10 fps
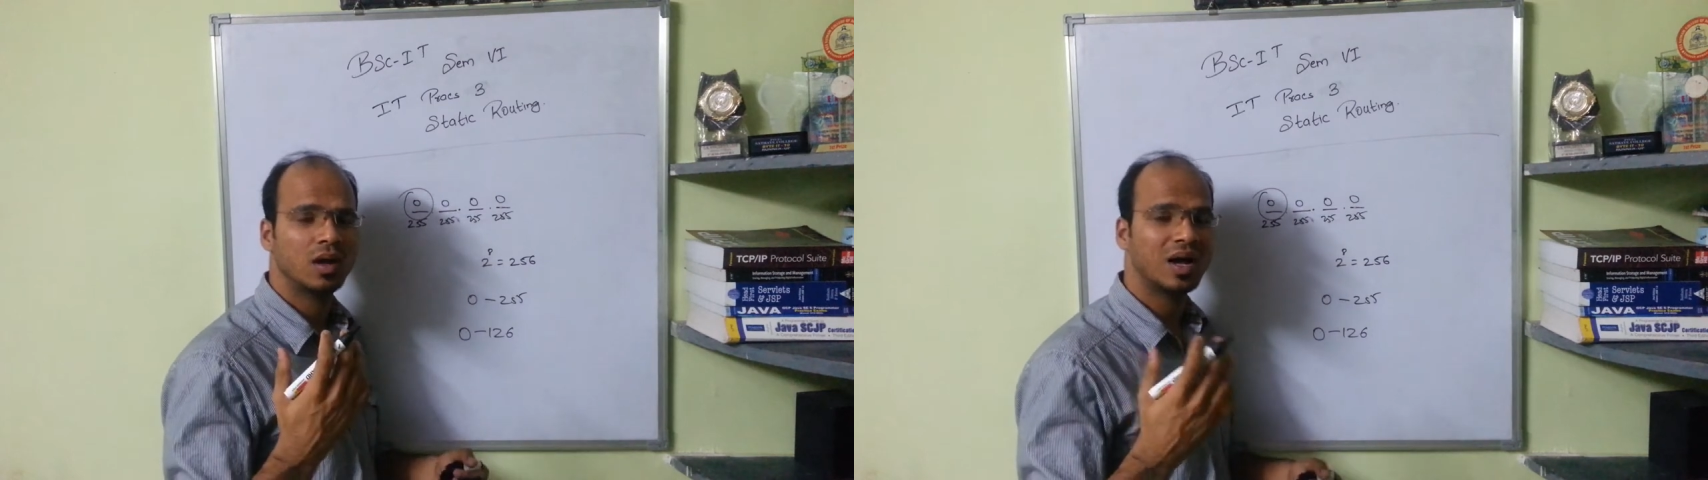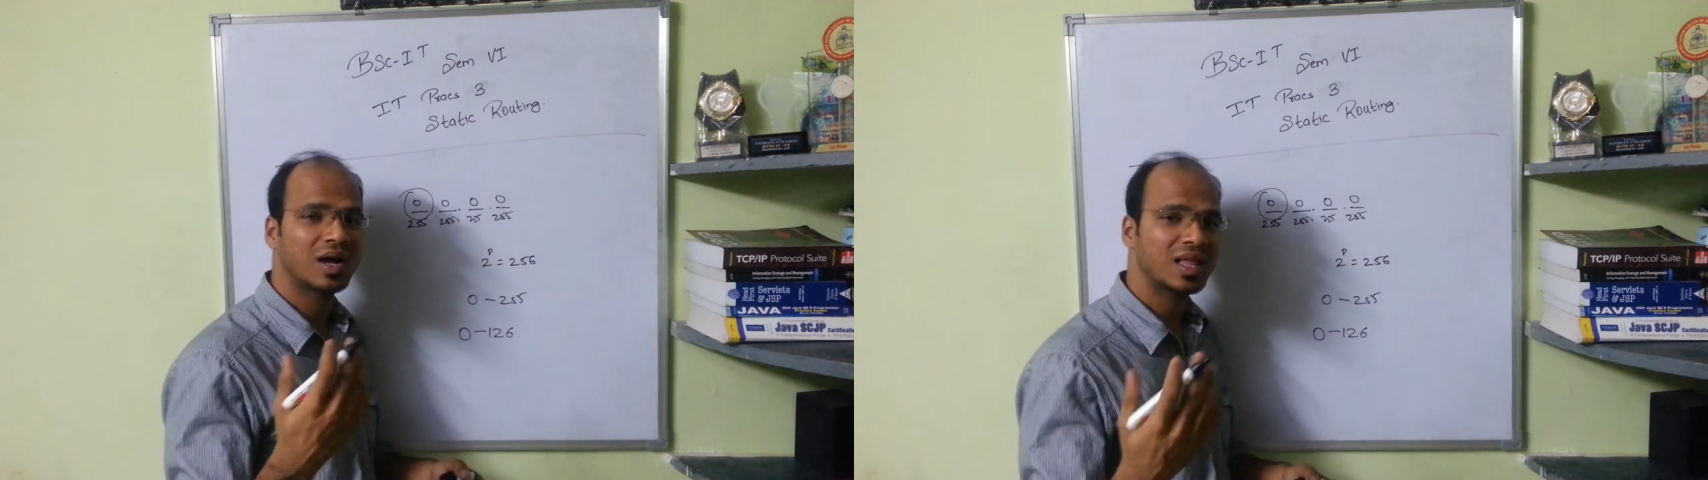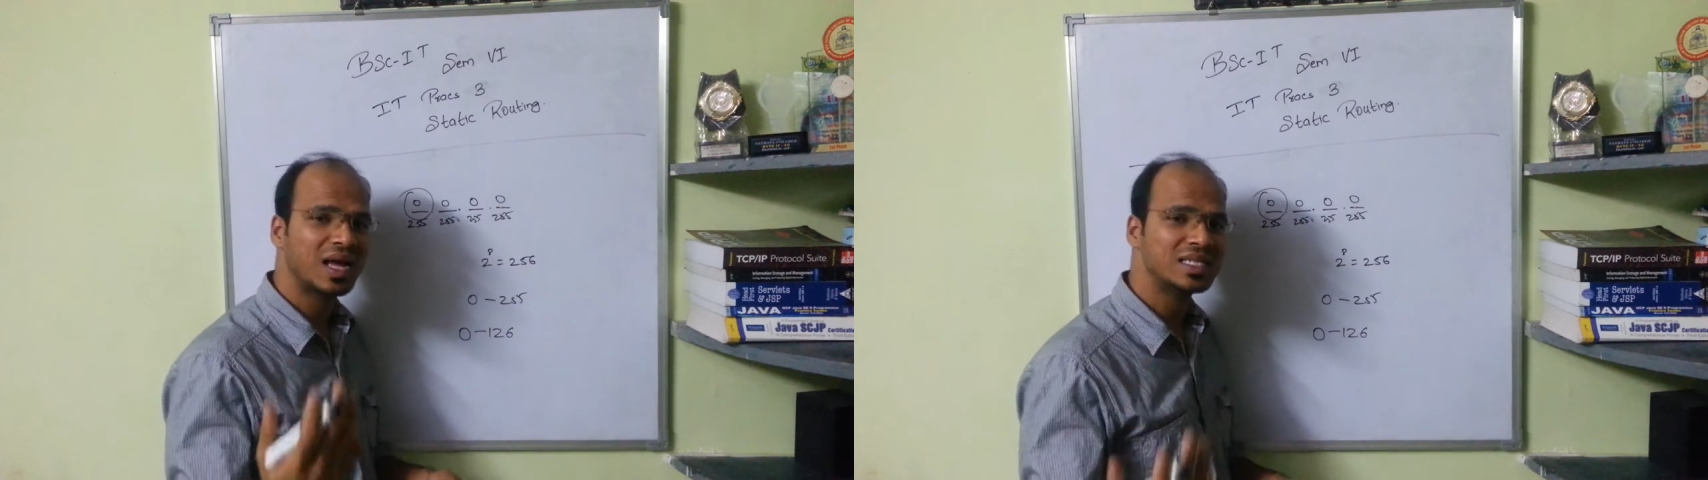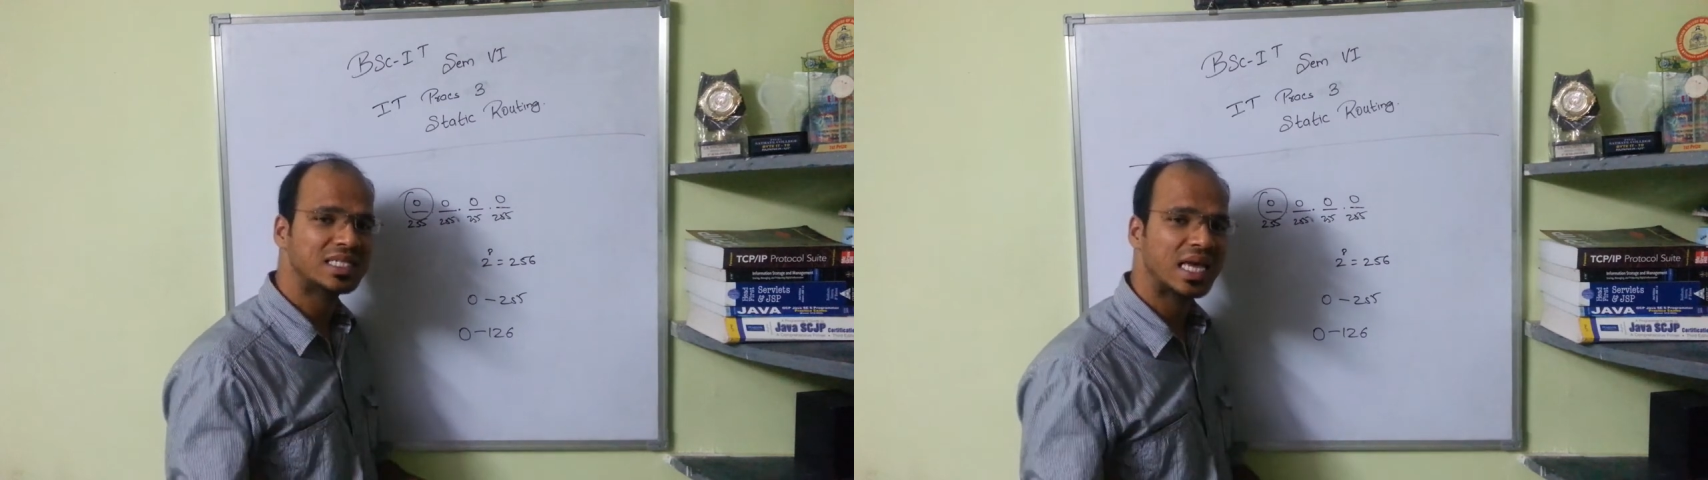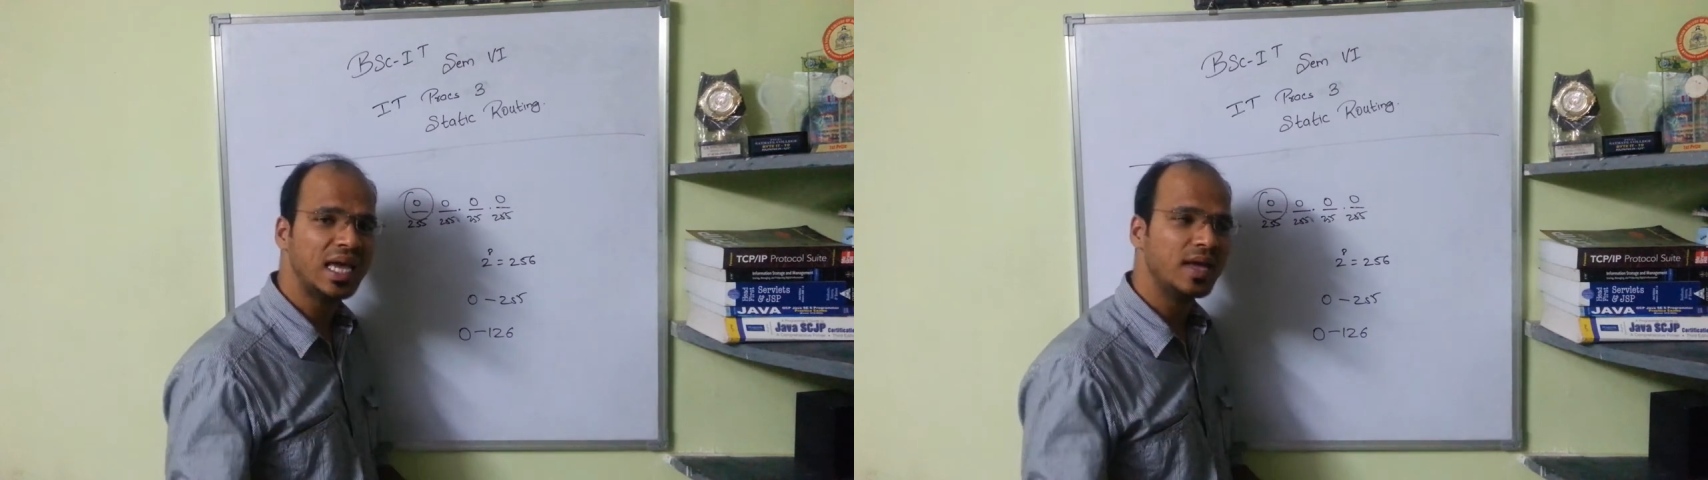a class
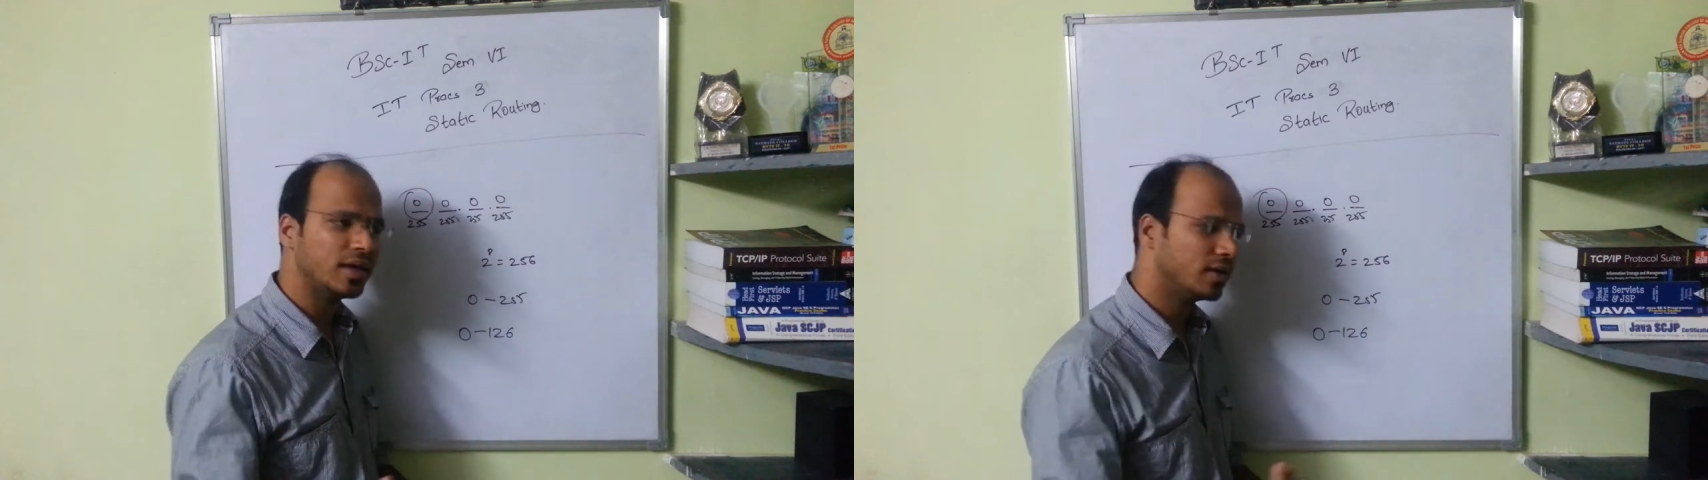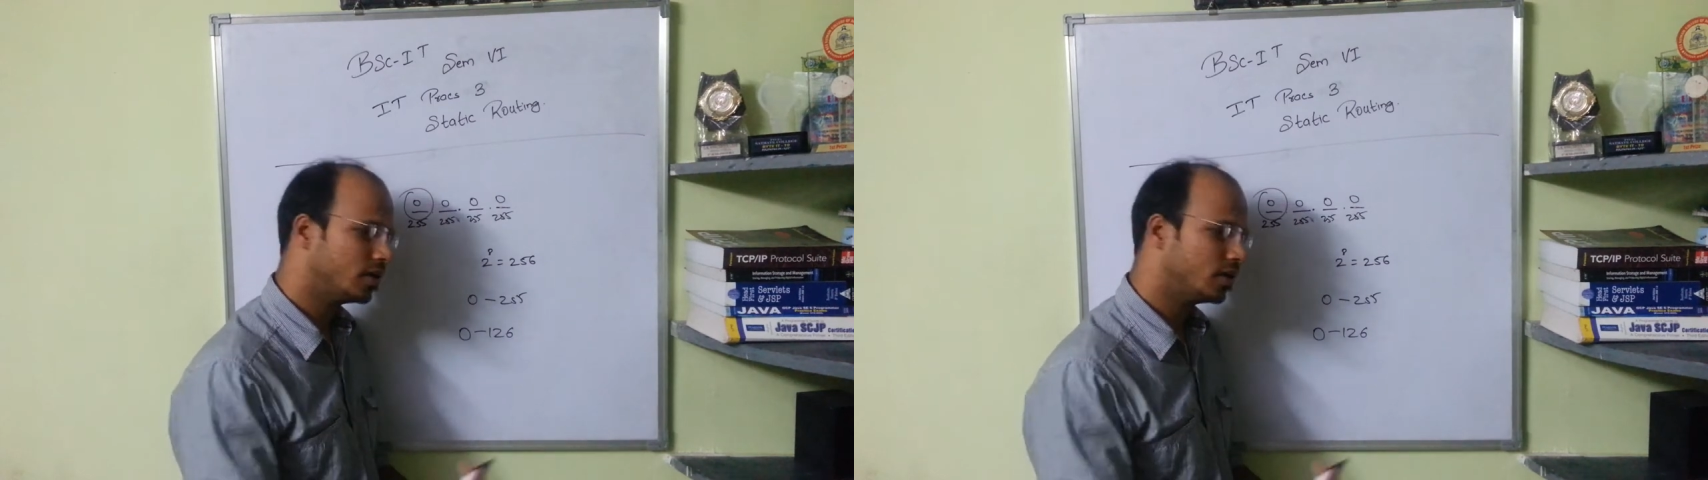A.